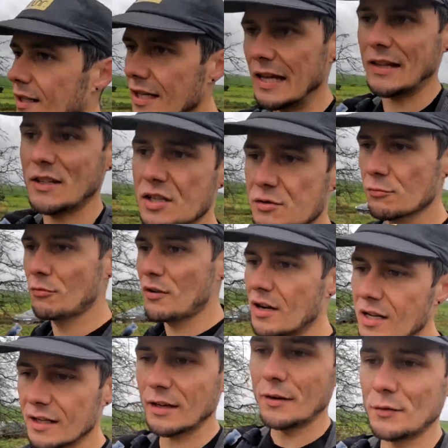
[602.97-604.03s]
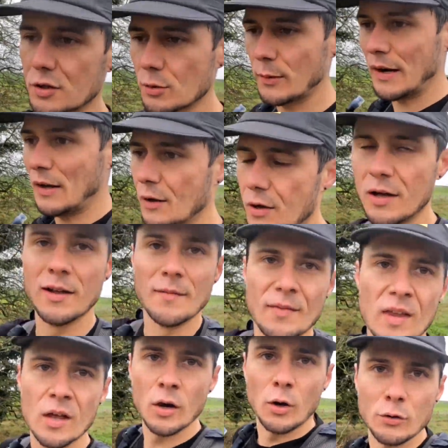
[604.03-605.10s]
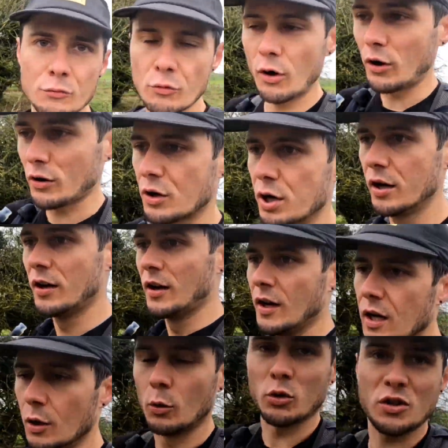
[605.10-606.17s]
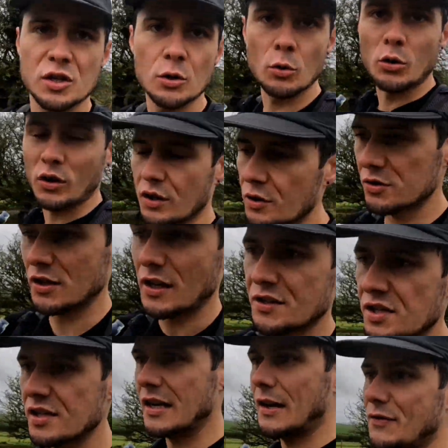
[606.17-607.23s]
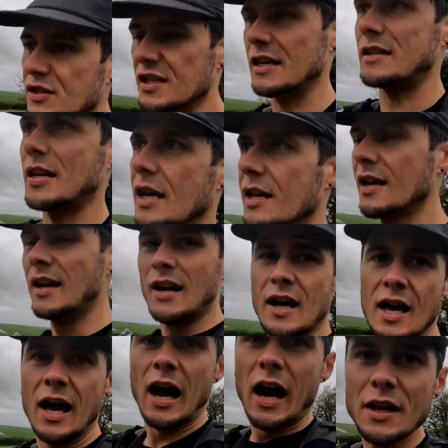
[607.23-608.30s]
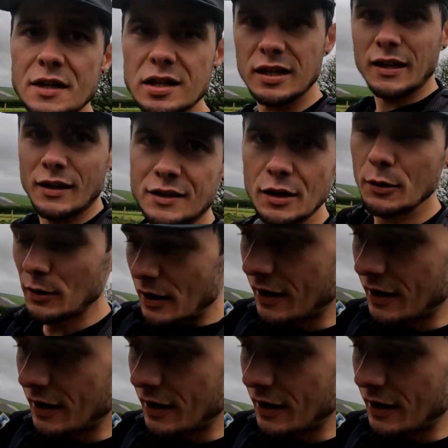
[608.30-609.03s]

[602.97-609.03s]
yeah, they just really don't do well on rock or chalk, those kinds of surfaces. Other thing I don't